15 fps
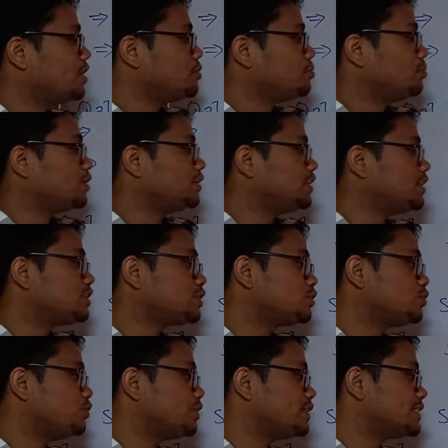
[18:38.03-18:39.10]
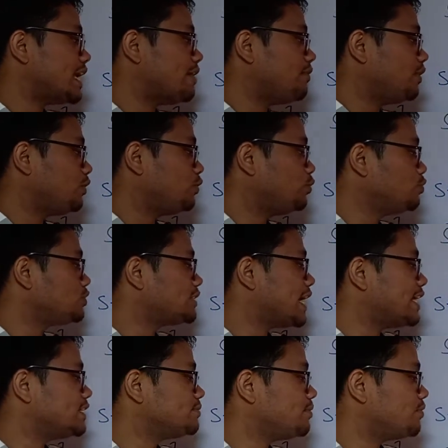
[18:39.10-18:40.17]
But this 2 is having 2
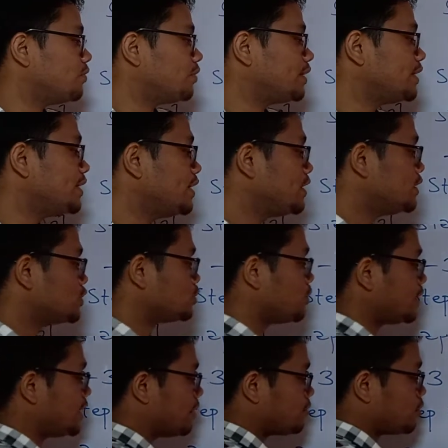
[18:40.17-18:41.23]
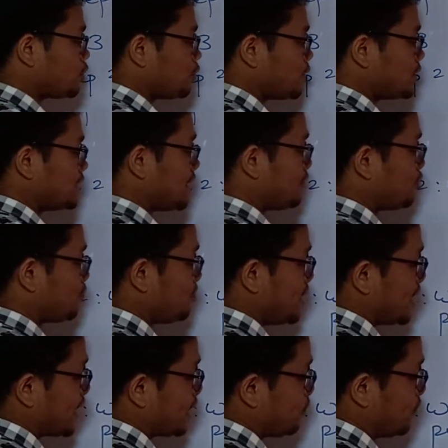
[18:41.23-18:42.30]
signs before it, so what you have to do is you have to make
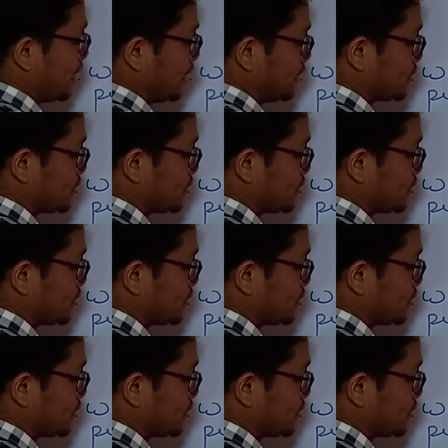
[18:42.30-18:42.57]
it 1.